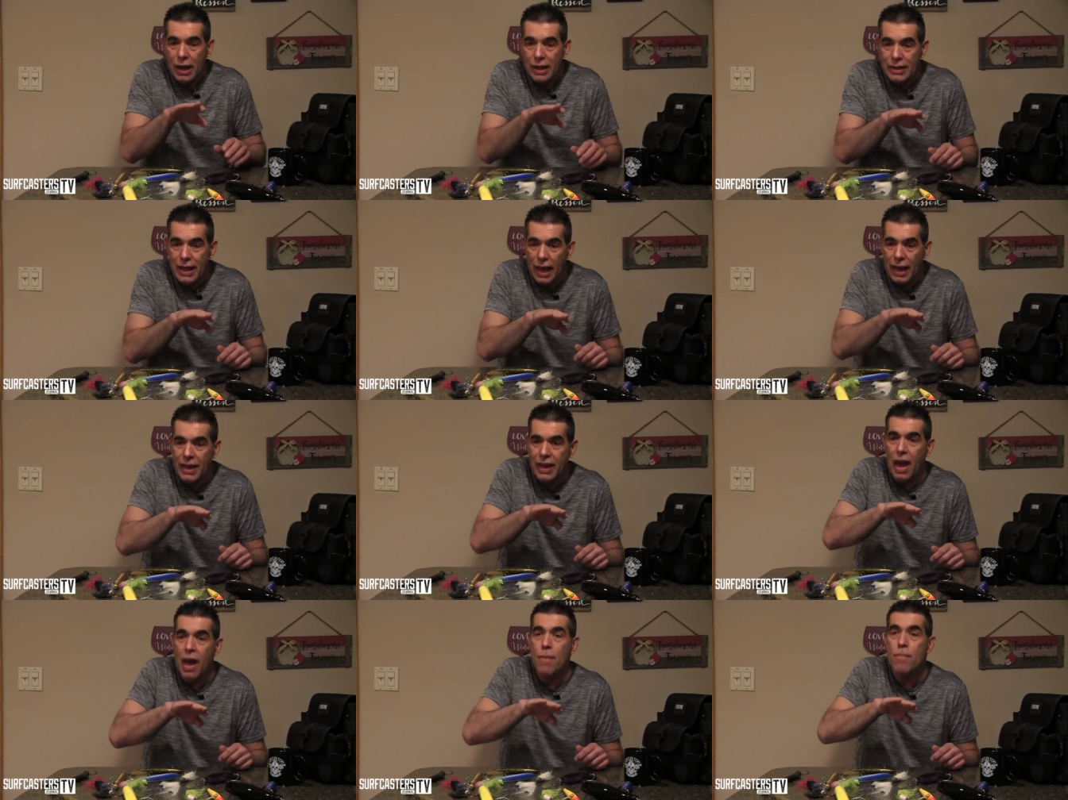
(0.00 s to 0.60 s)
they
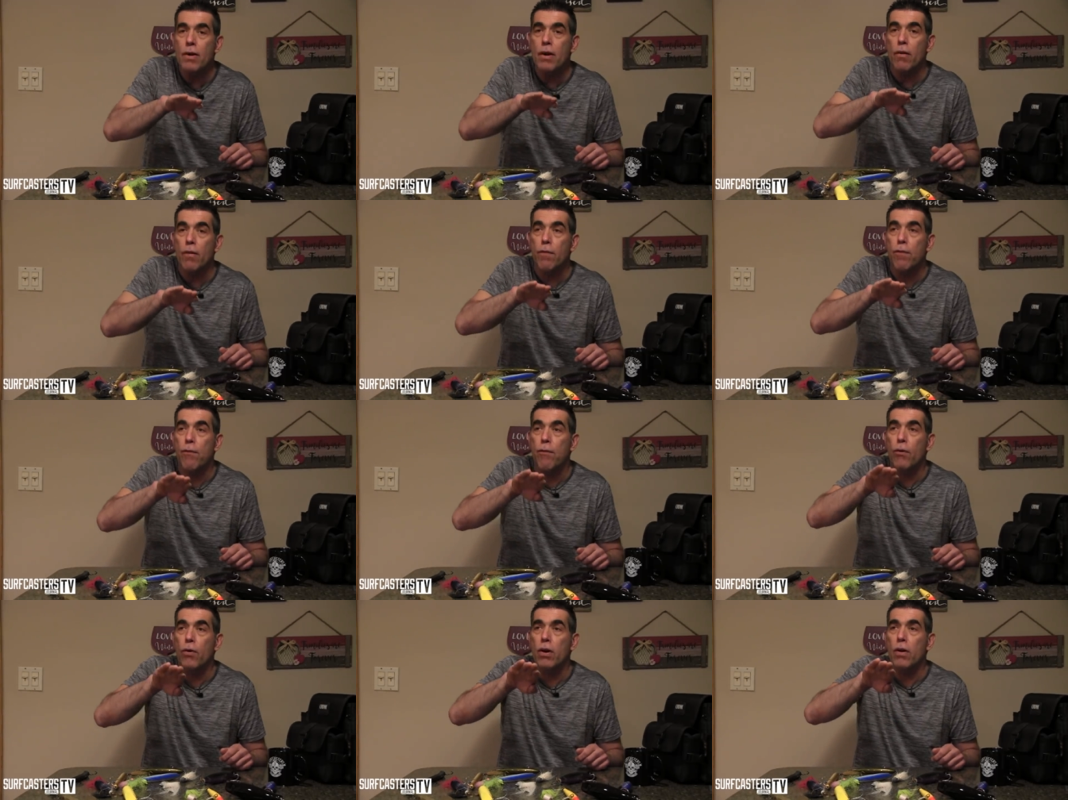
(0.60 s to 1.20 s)
came in a
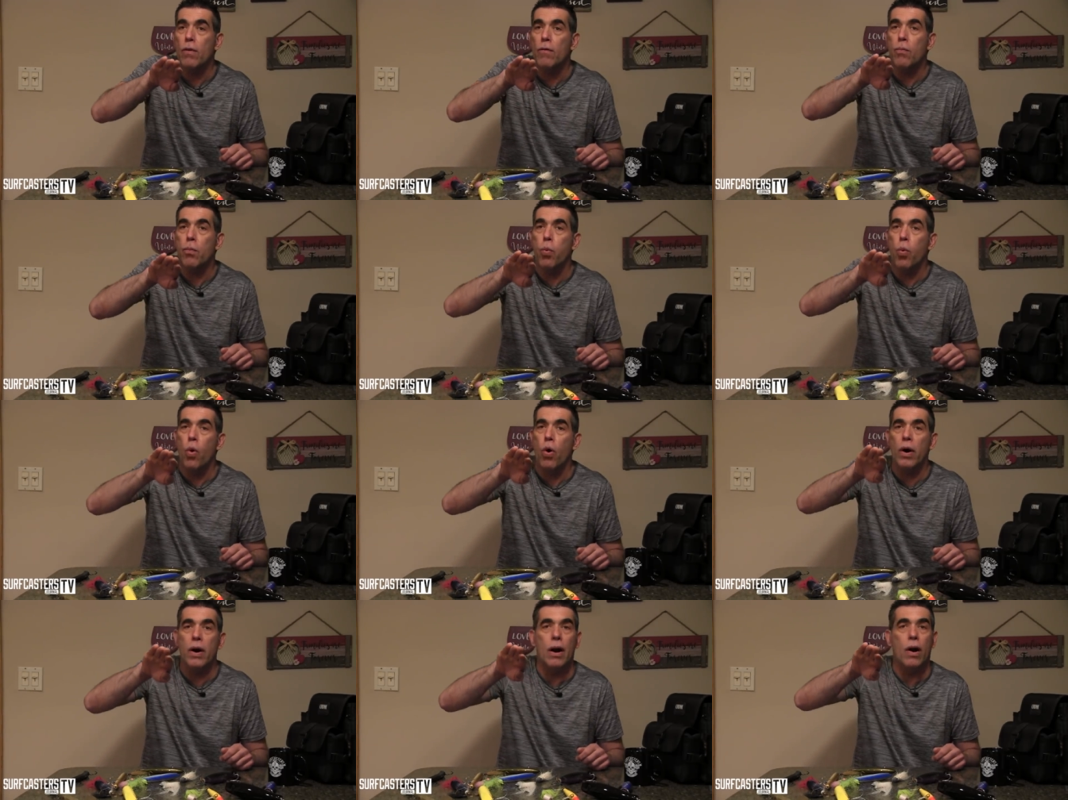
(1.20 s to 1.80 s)
foot of
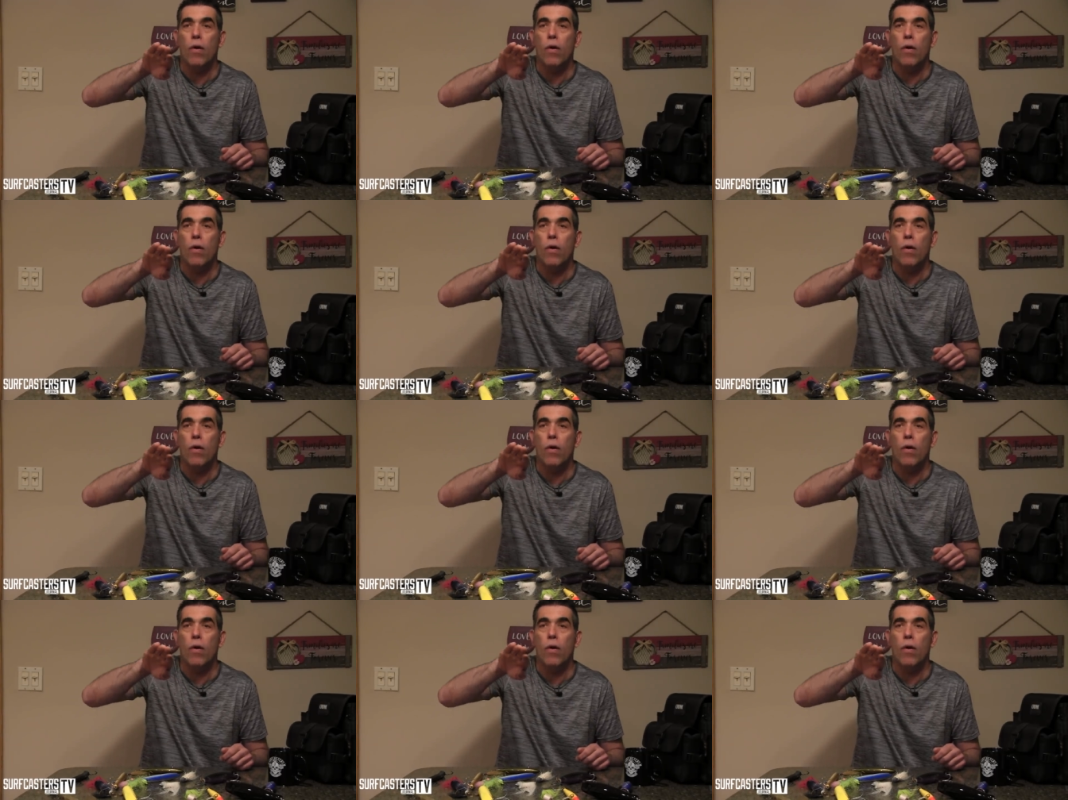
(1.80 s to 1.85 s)
water,